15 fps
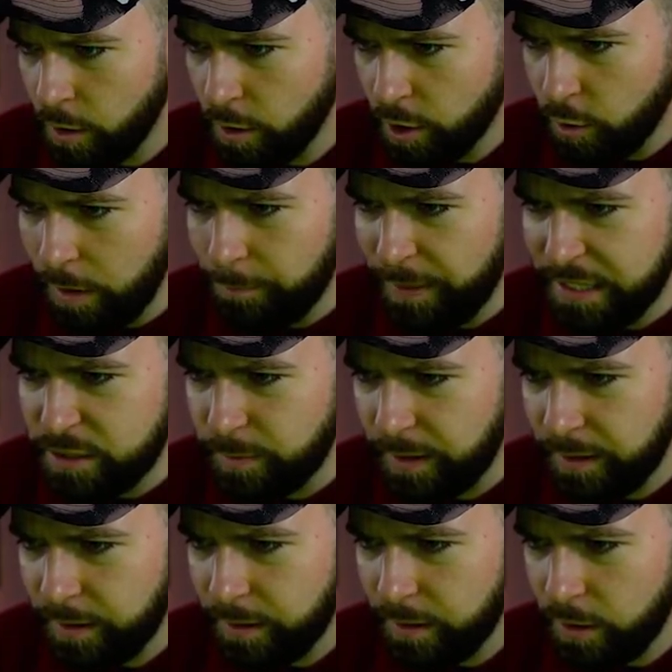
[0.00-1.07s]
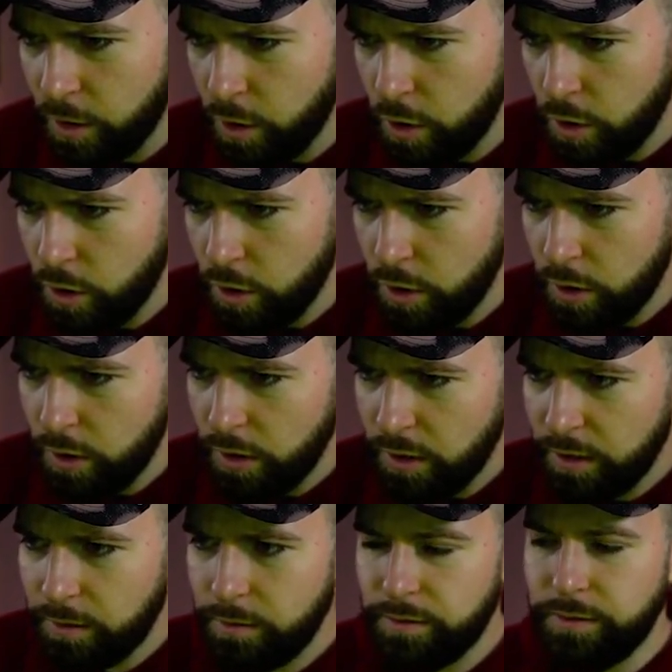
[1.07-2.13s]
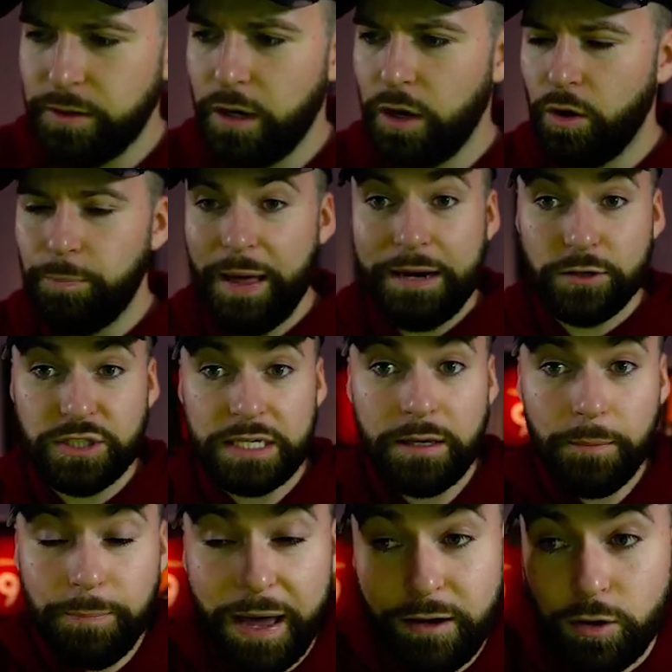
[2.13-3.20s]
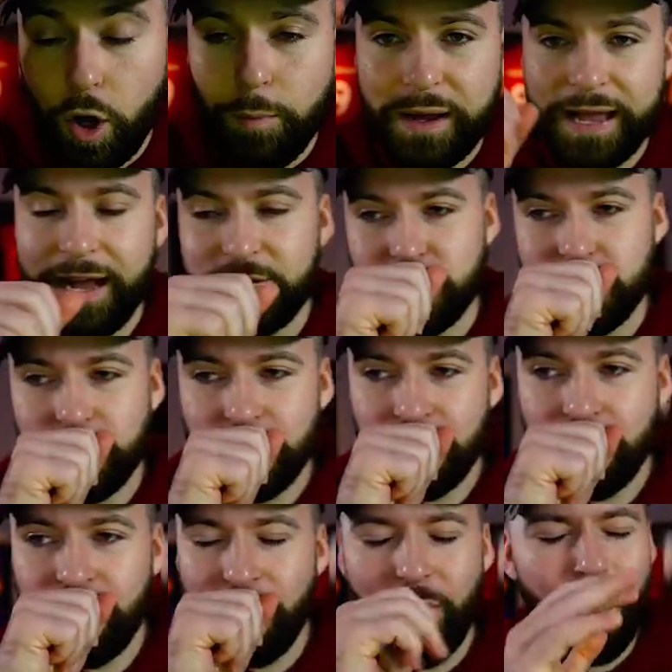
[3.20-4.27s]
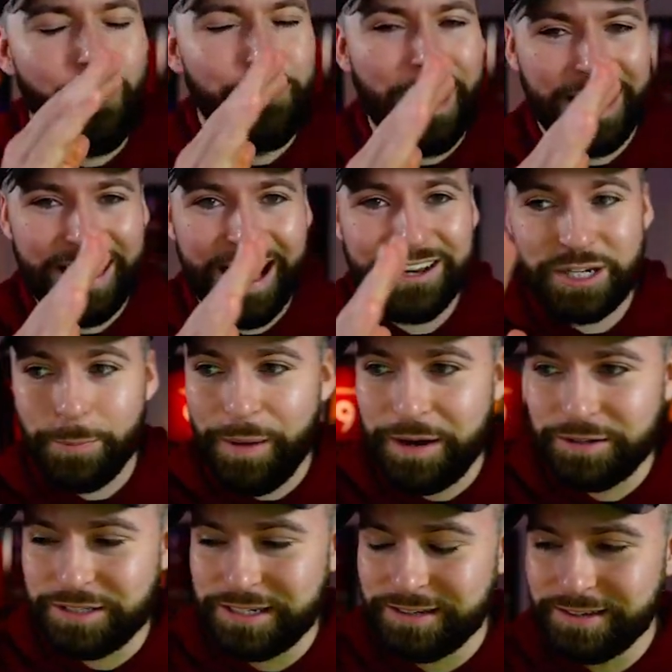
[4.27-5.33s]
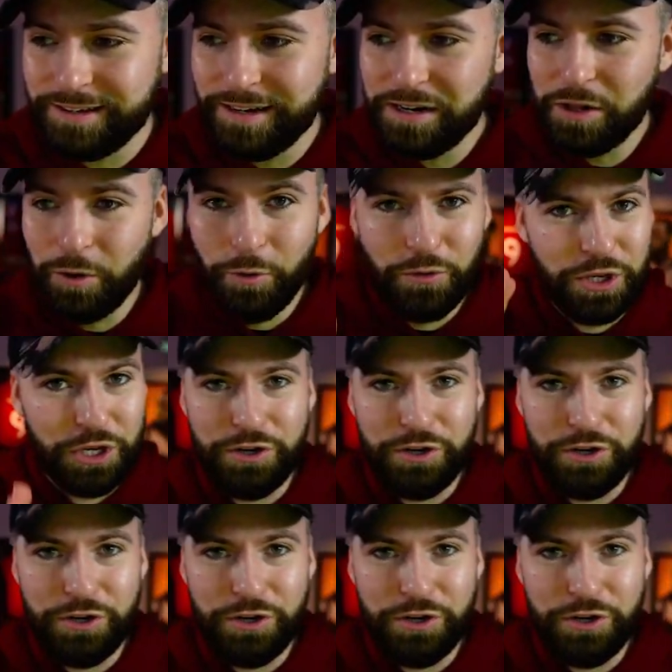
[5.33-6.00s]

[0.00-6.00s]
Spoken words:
Grim Benzema. No, penalty. Oh my gosh, a penalty. You